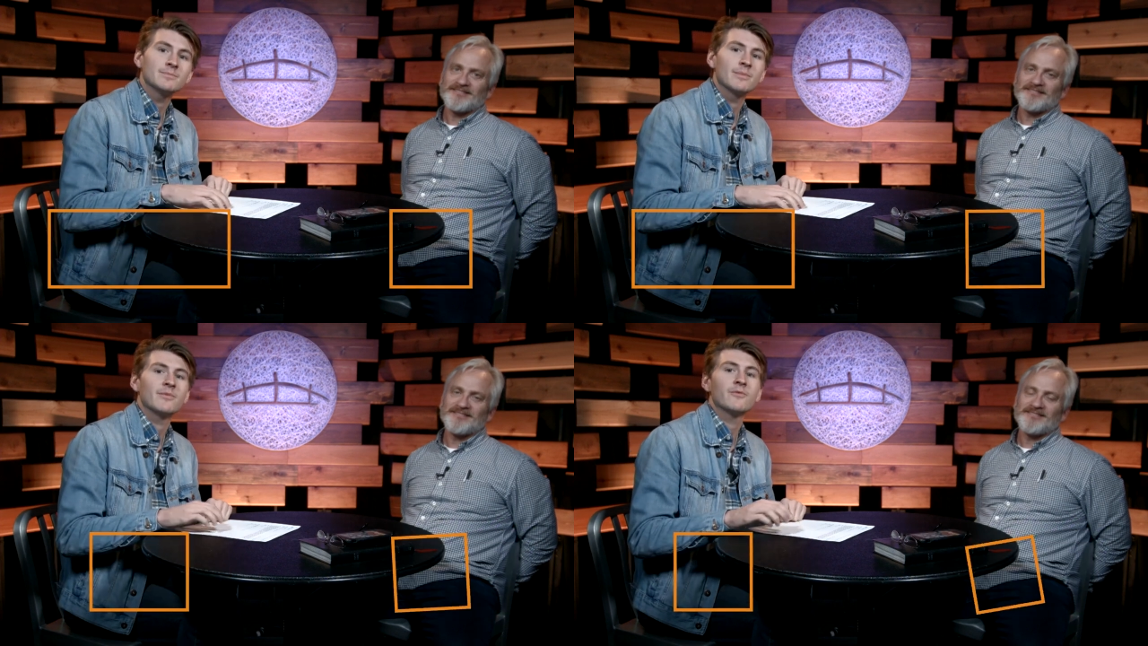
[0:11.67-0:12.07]

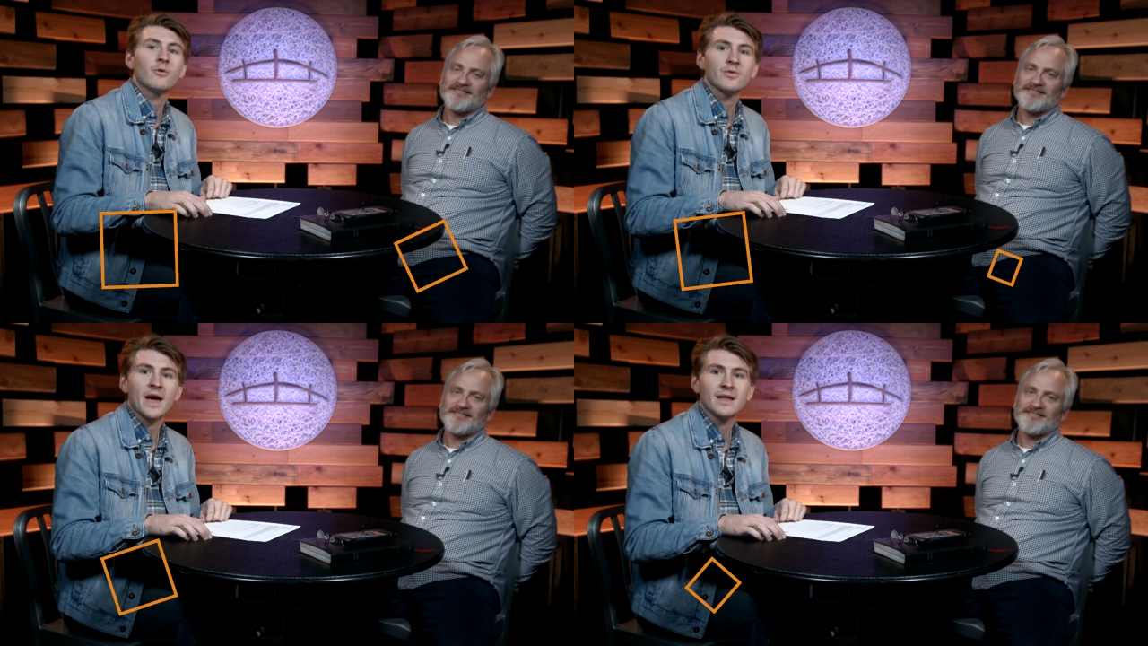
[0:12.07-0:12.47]
Speaker 1: But
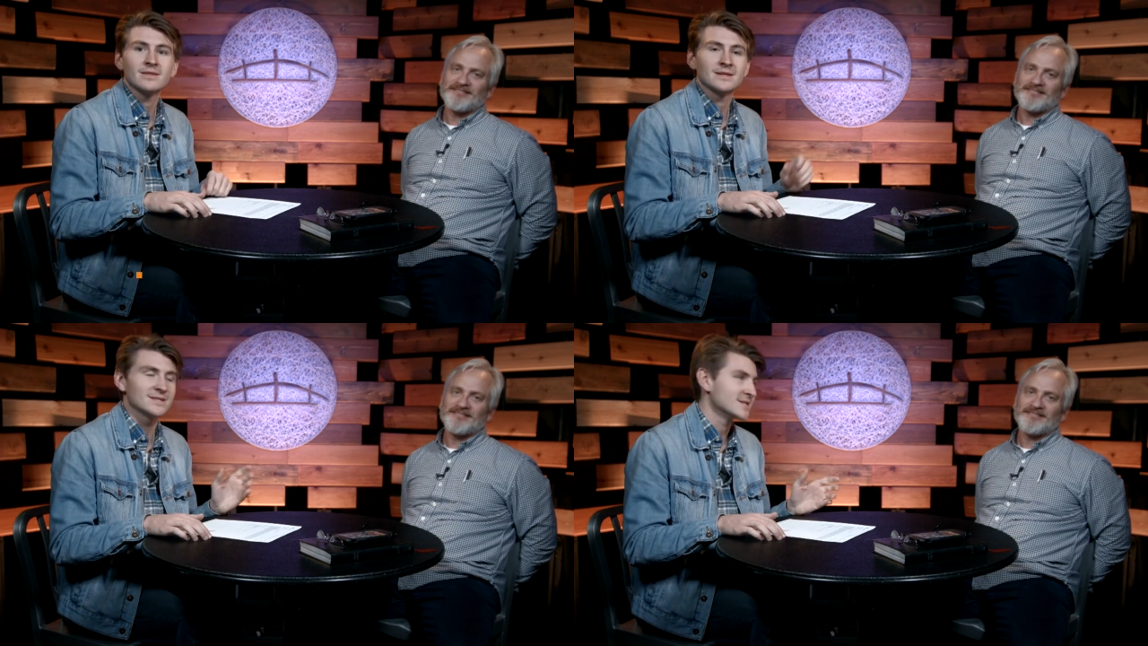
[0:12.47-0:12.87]
before
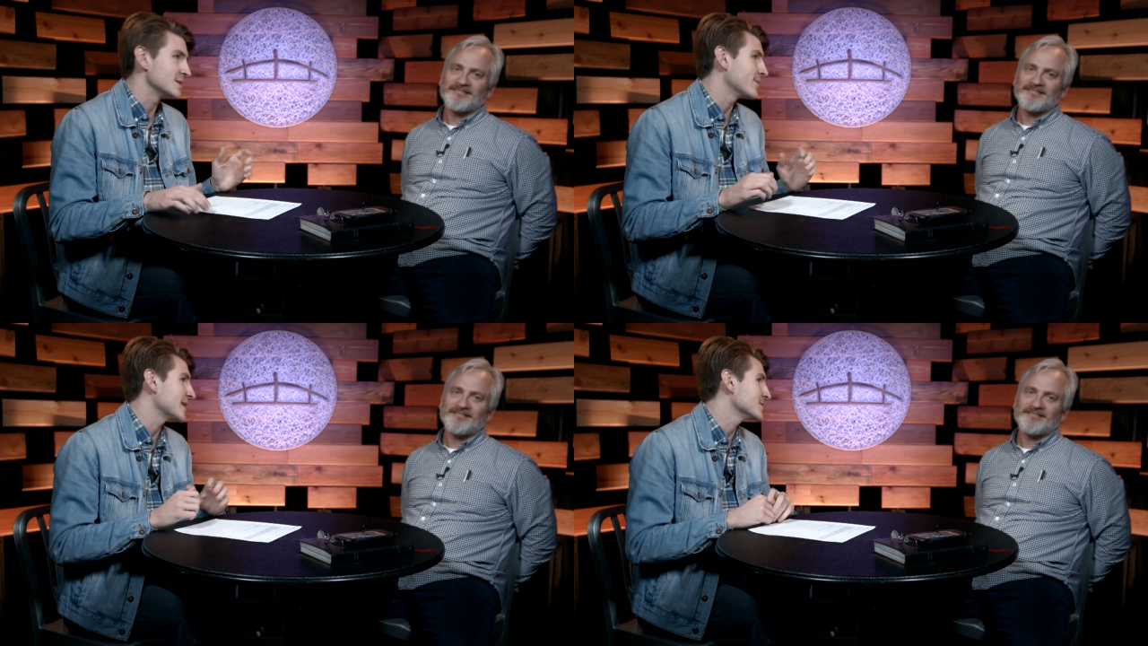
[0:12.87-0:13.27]
that, let's listen
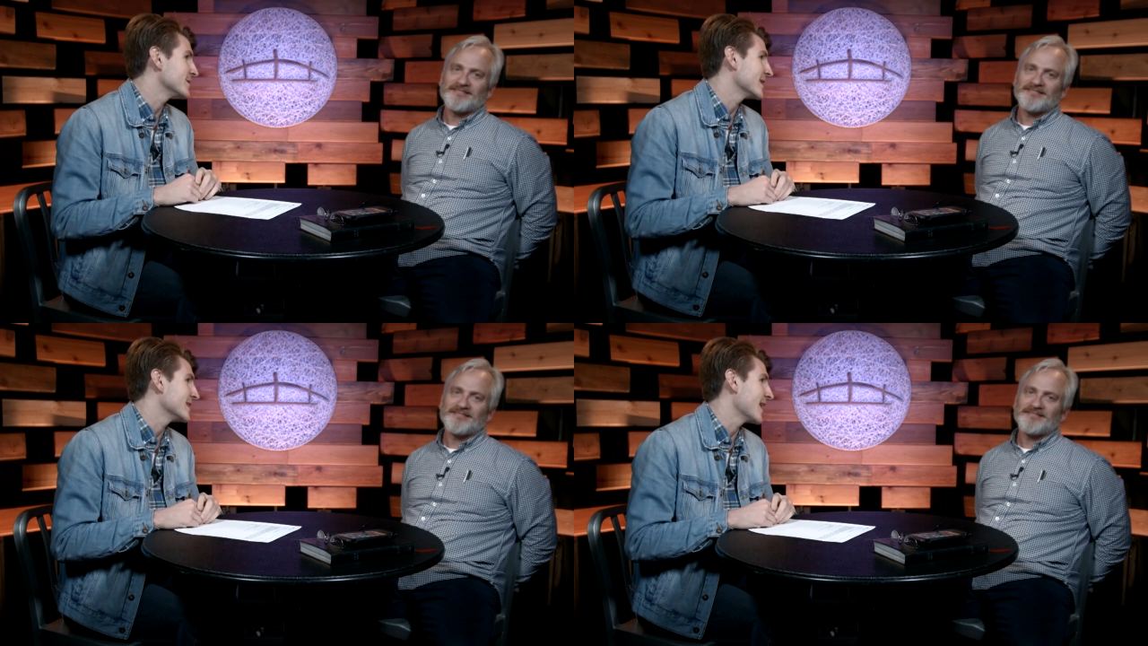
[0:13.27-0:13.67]
to Pastor
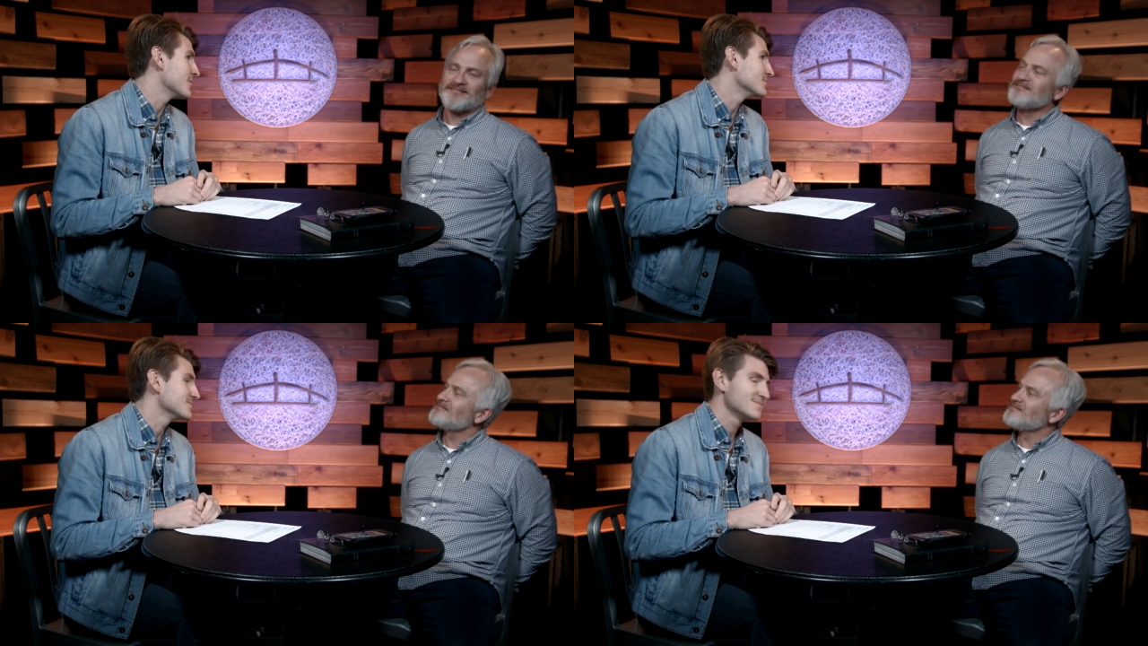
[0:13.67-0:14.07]
Dan now.